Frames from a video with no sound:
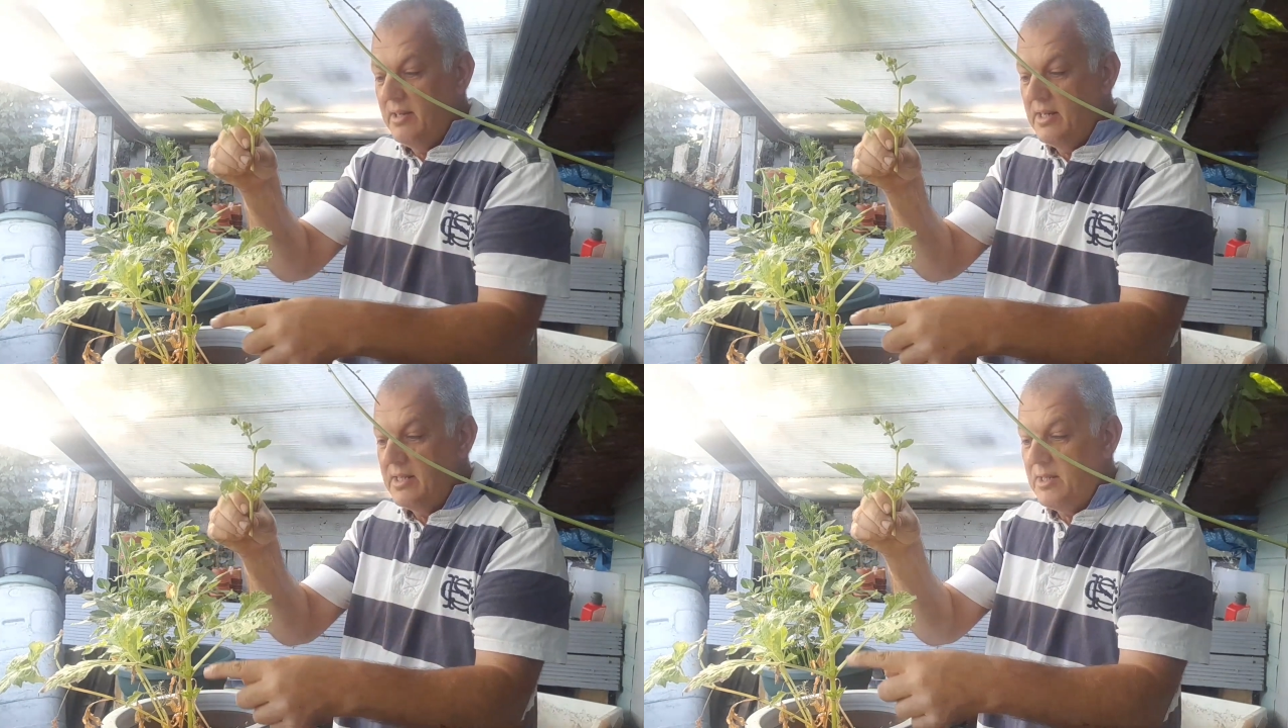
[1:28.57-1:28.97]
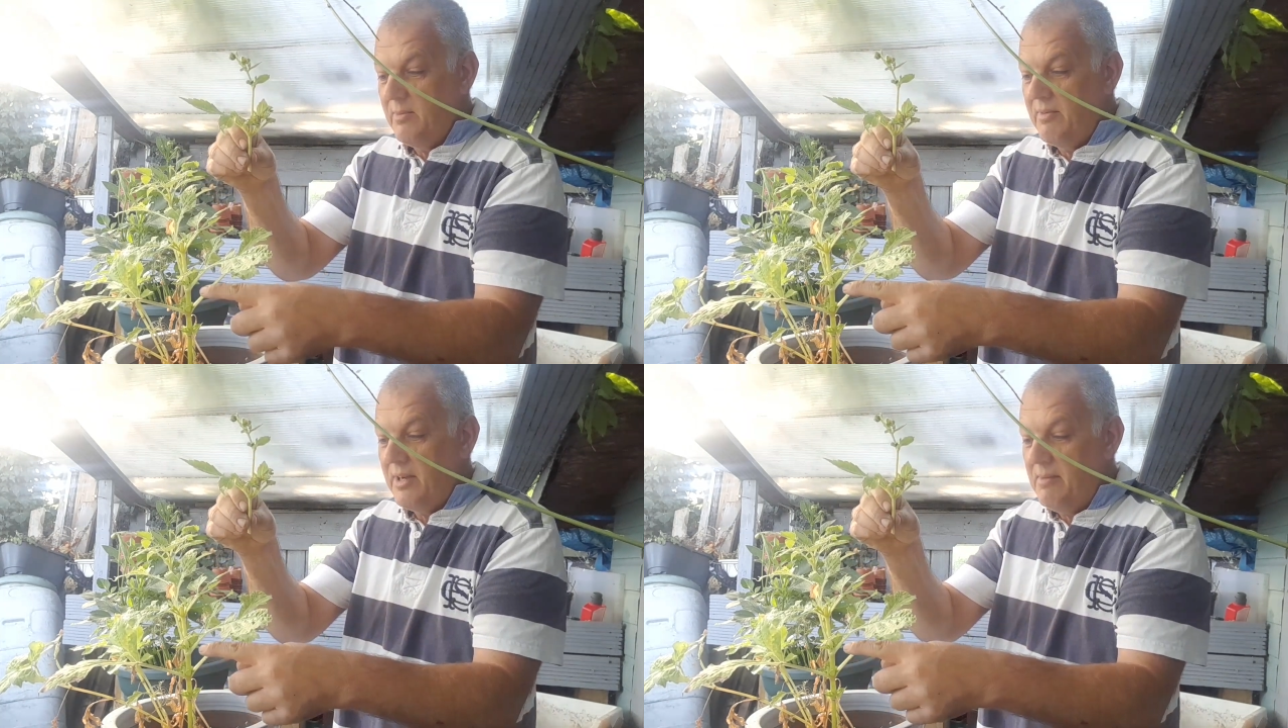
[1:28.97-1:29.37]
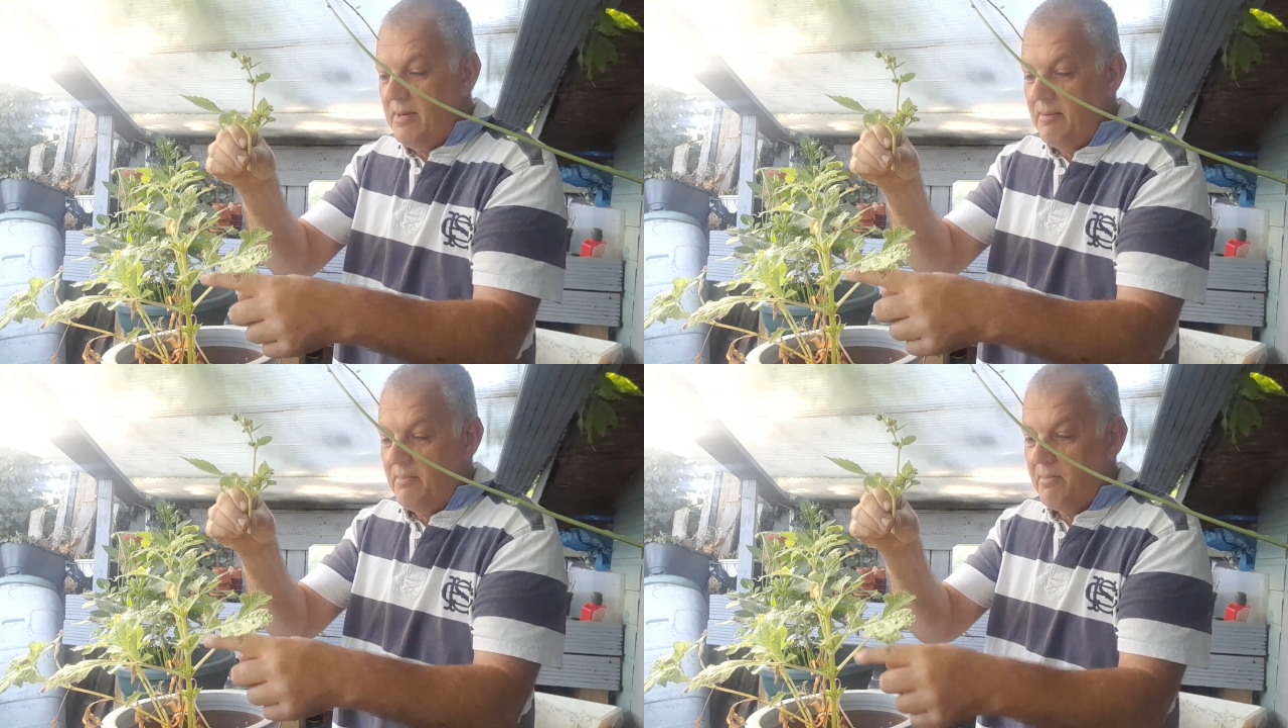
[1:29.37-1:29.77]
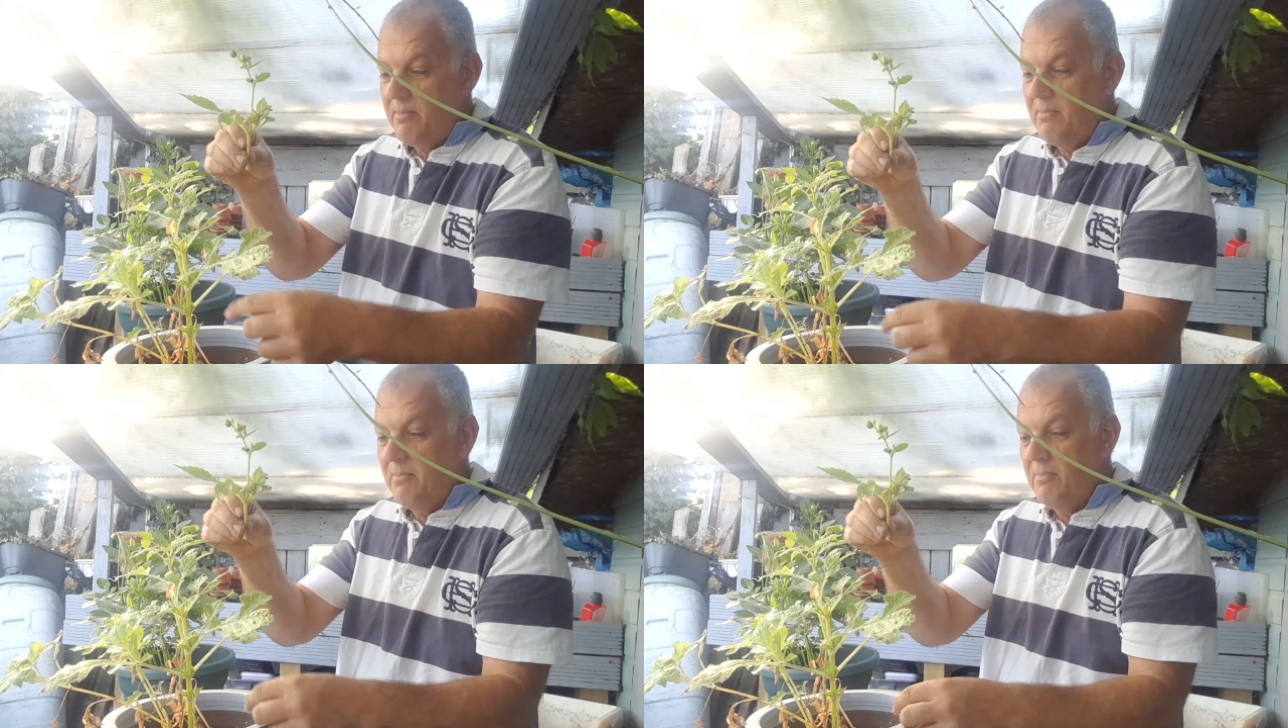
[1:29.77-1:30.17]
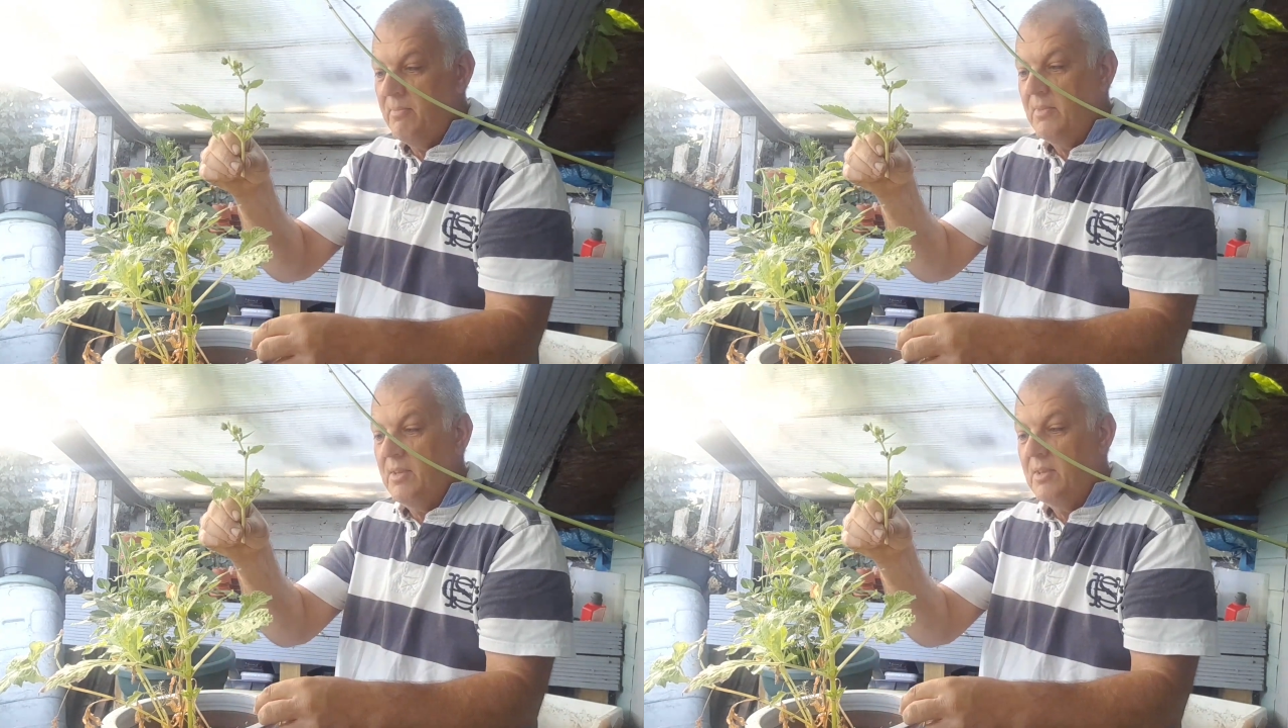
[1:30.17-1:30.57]
So we've come up
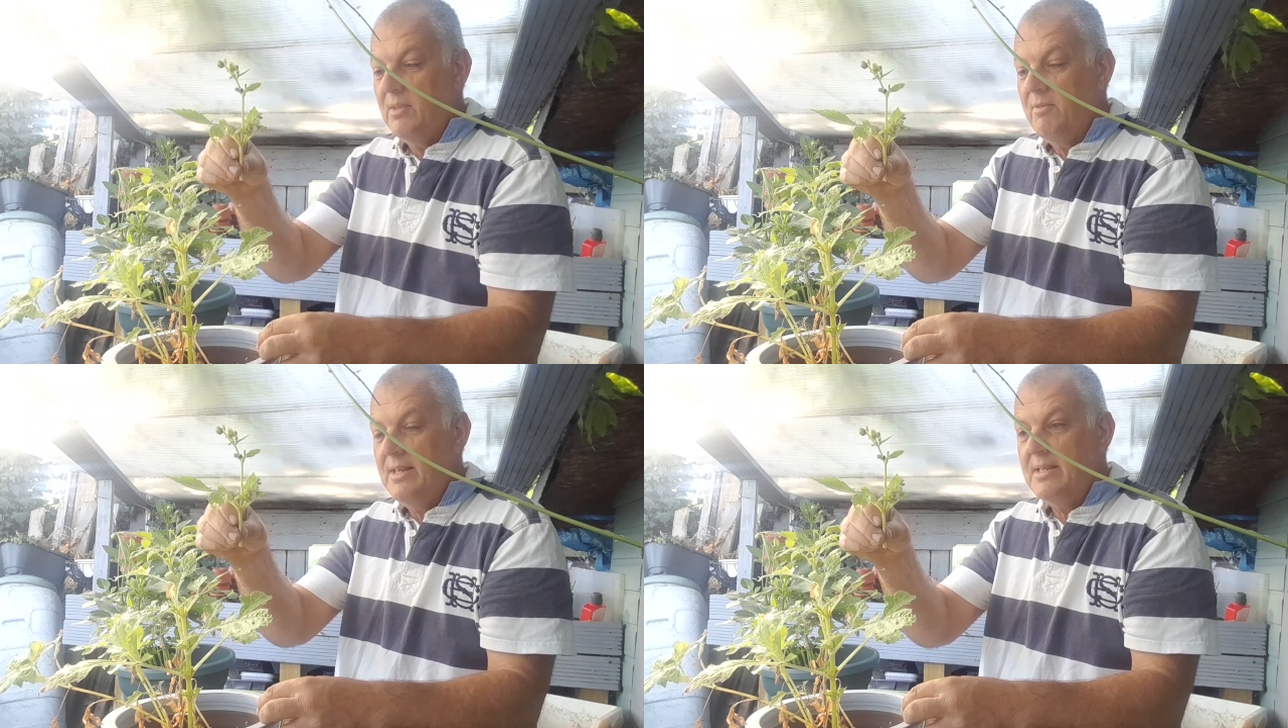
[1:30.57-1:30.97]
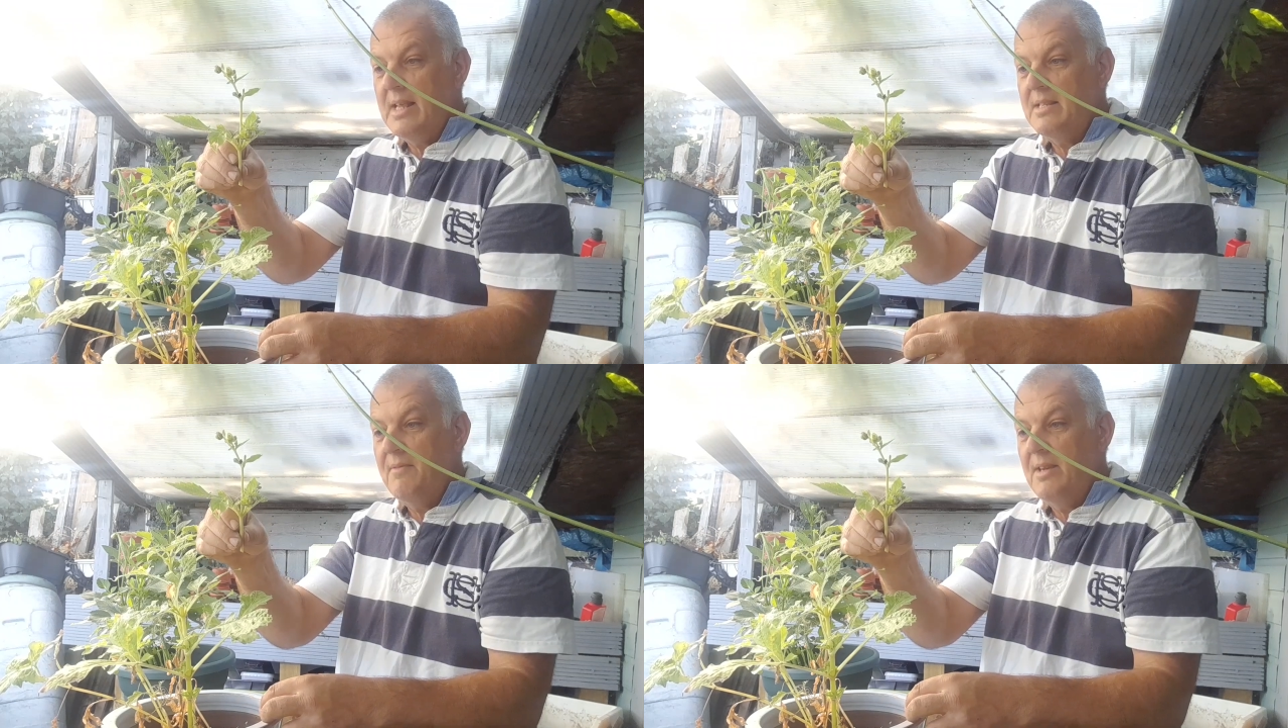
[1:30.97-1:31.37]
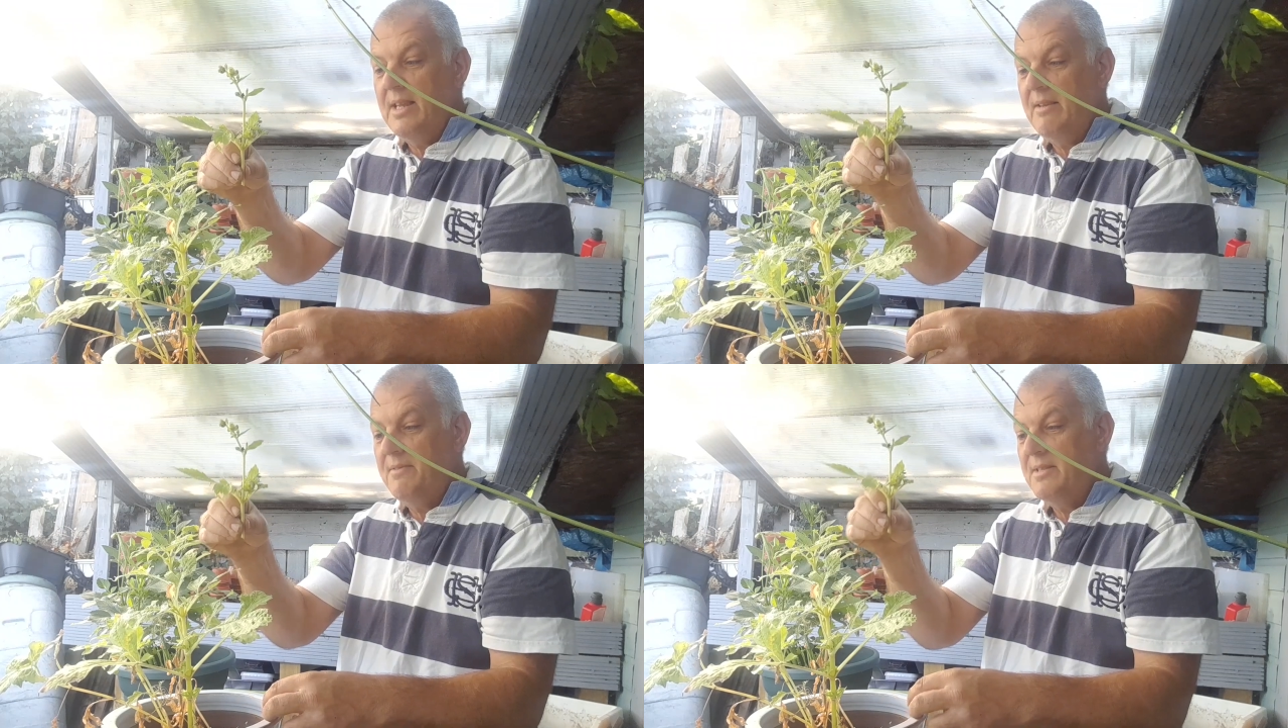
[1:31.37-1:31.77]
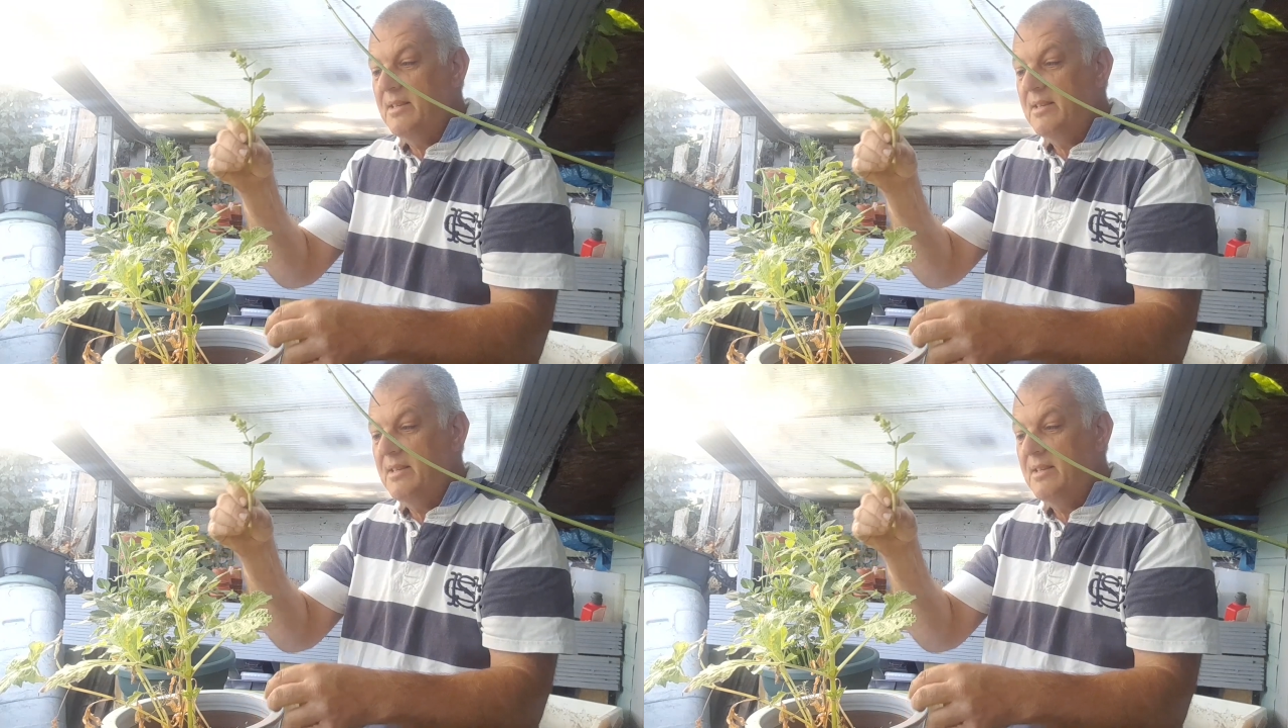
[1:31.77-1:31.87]
3 sets of leaves.